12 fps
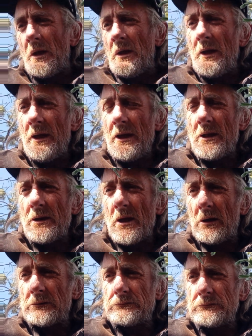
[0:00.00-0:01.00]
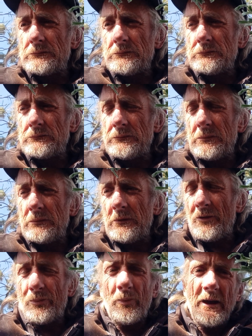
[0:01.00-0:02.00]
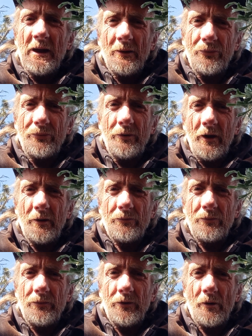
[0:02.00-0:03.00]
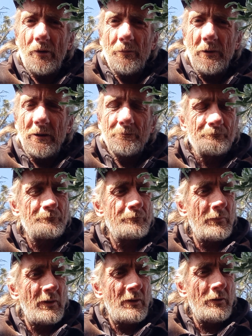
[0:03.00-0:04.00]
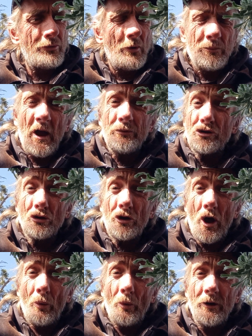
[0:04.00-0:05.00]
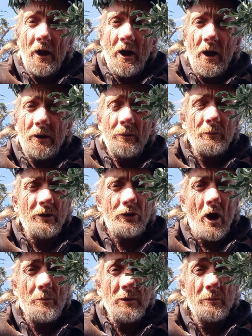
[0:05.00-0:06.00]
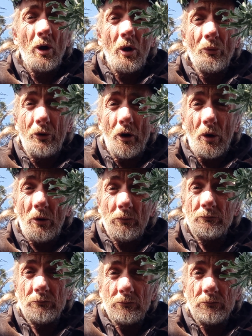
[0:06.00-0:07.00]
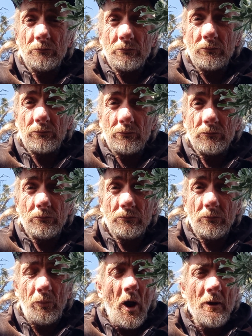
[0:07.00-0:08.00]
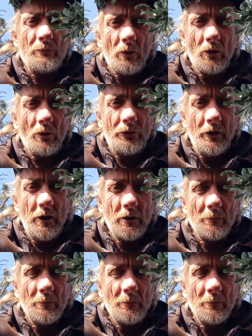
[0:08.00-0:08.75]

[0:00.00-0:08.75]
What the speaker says: And it's by instinct, you know what I mean? Sometimes she'll cuddle with Dad, but it's got to be below 0. Prideful little thing.